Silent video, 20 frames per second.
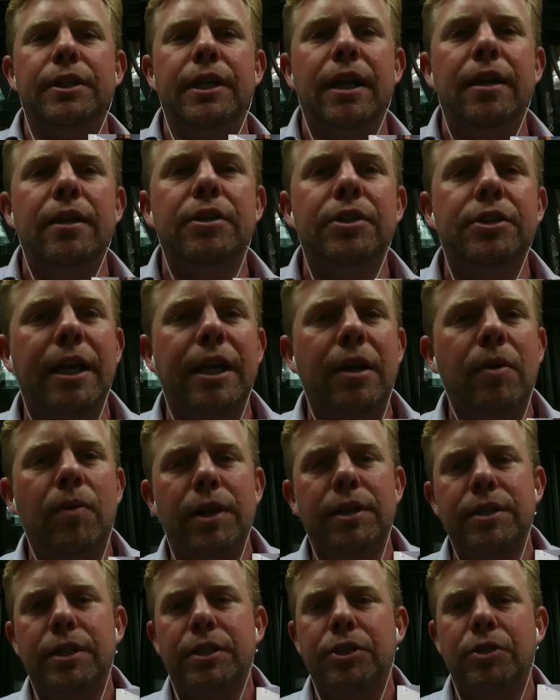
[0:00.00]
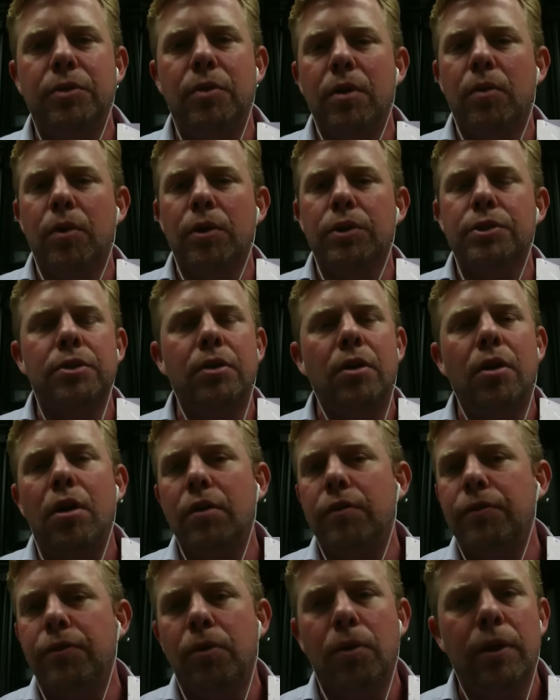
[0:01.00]
You got to understand what it is that you want to work so
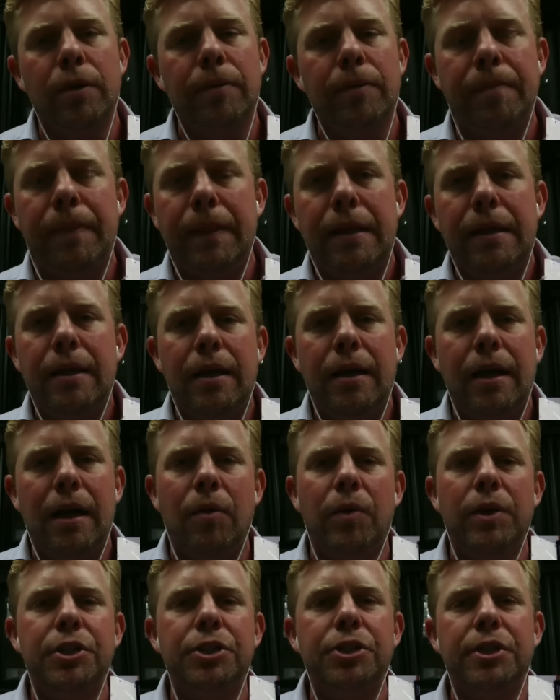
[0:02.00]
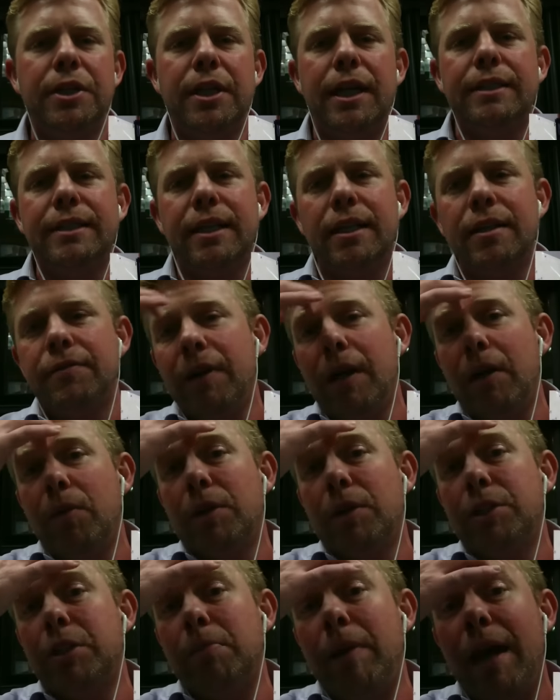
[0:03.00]
hard for. Once you can identify
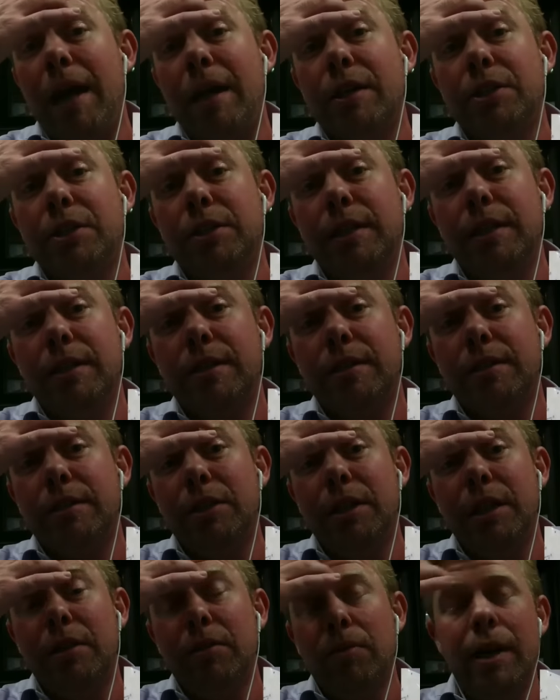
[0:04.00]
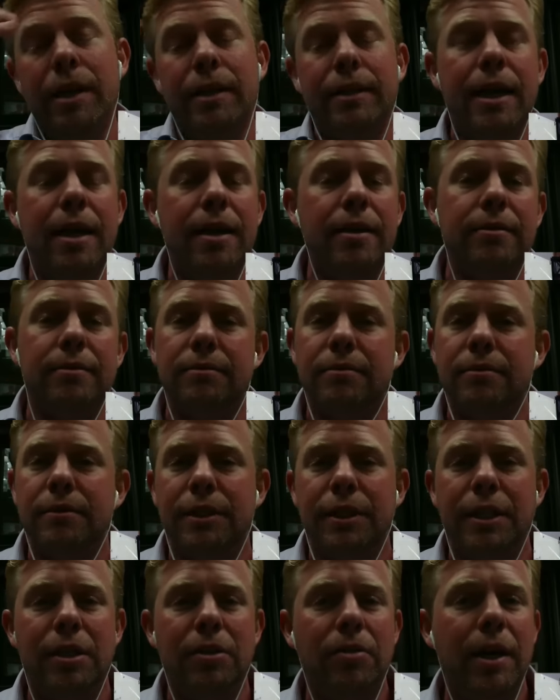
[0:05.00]
what your passion is, you need to write it down.
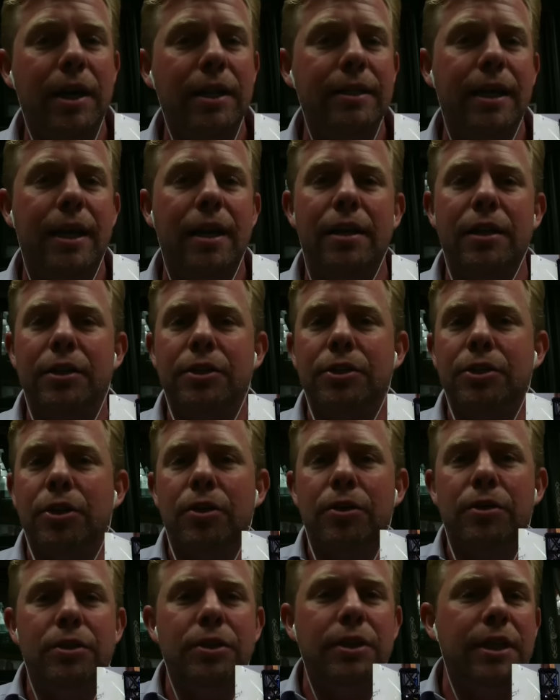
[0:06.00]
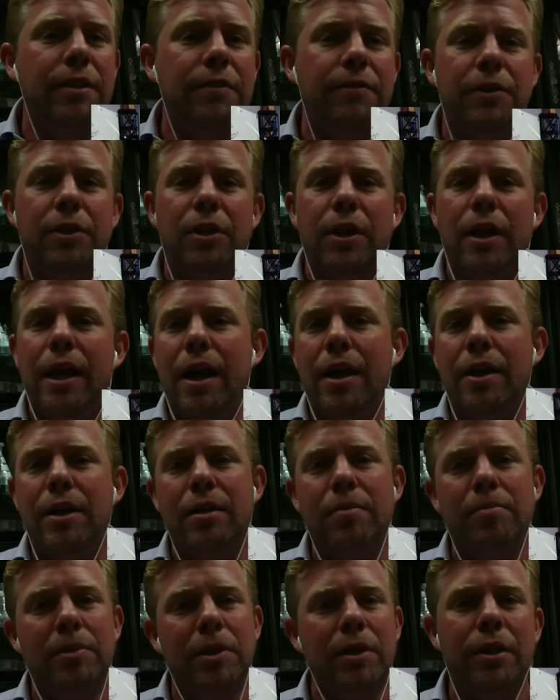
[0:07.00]
You need to write it down in a journal. You need to figure out how you
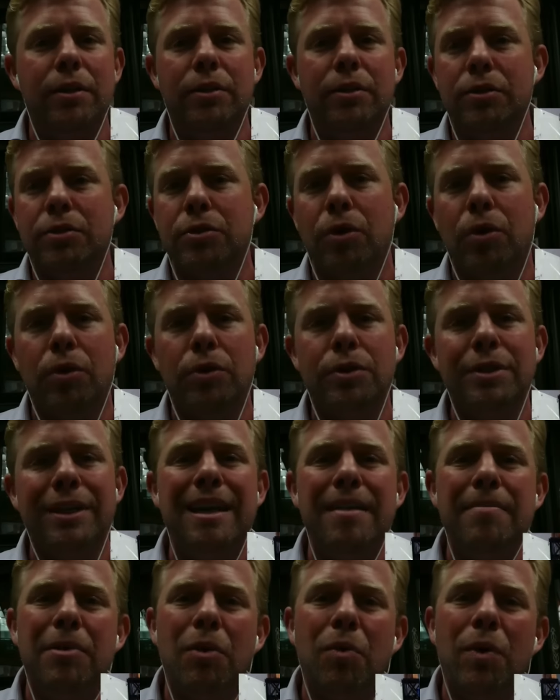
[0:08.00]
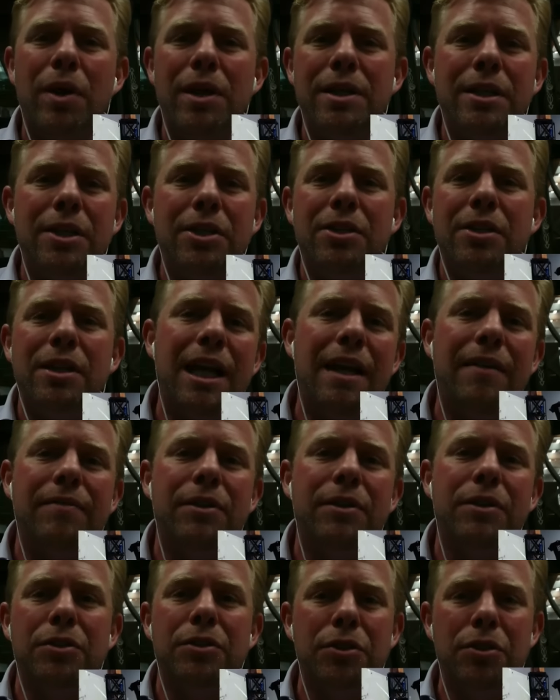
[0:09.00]
can build up those goals. But what is it you're going to
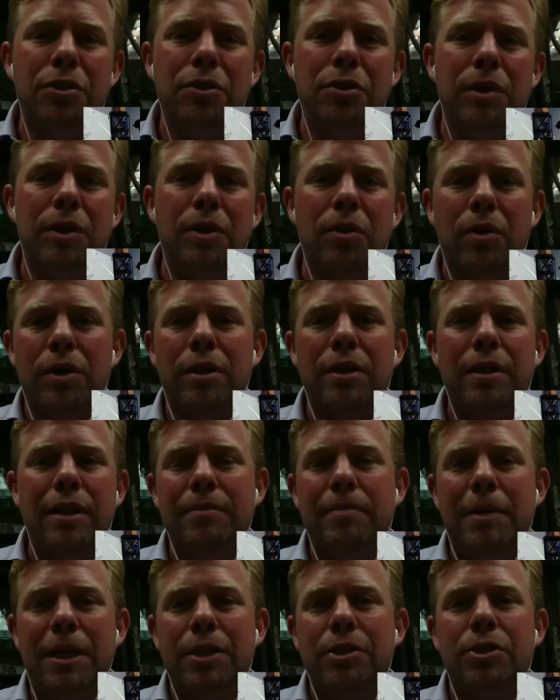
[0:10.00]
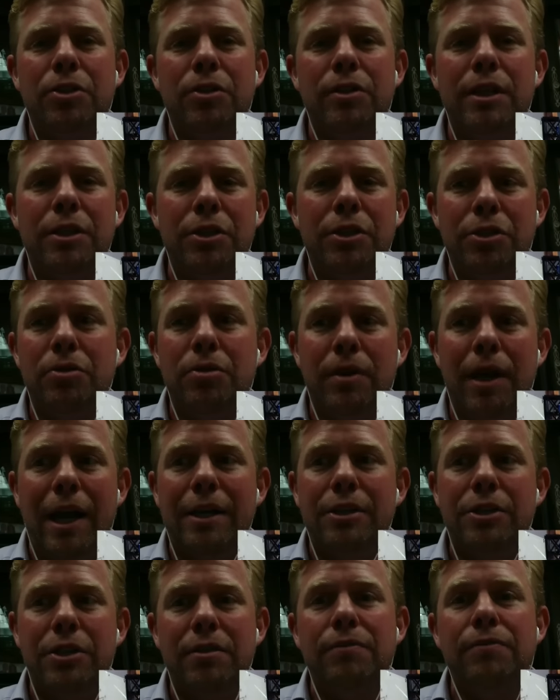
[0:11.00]
have to do in order to make sure that you
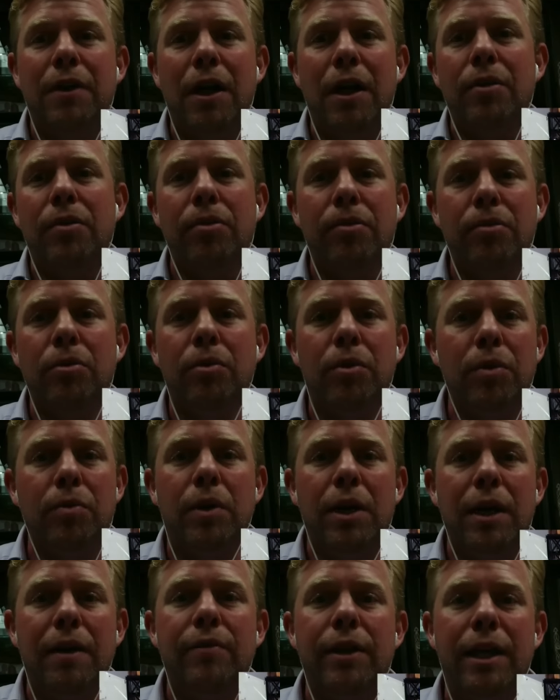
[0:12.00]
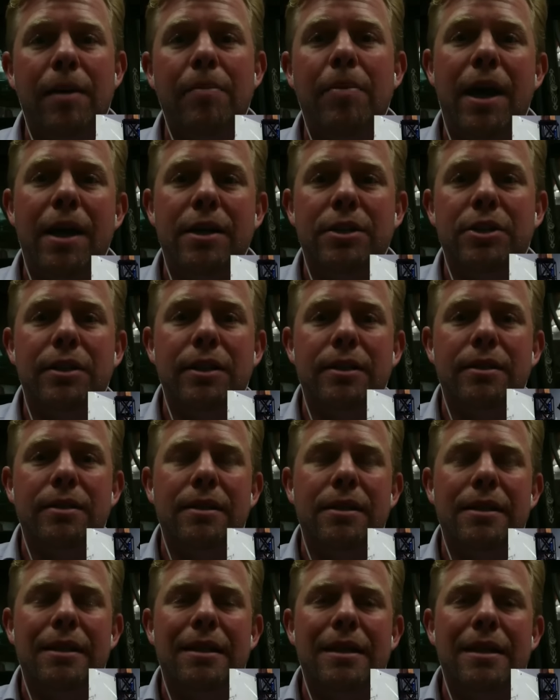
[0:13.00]
actually can follow through with whatever that passion is?